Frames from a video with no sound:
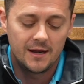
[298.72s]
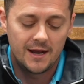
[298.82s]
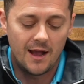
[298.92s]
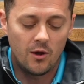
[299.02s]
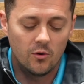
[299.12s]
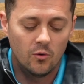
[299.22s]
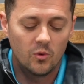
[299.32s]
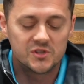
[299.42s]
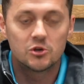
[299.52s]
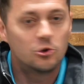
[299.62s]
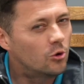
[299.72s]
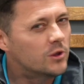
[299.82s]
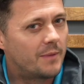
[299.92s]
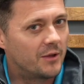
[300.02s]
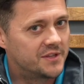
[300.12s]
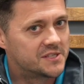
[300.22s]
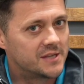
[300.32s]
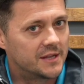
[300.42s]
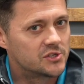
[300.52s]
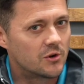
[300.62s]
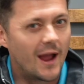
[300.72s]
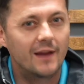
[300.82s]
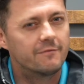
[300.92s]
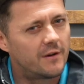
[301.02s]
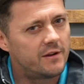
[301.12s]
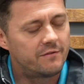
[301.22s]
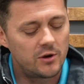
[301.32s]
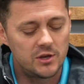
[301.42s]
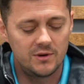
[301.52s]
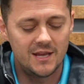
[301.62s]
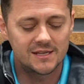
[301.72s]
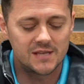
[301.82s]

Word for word: Now, what's cool about this sensor and very, very unique is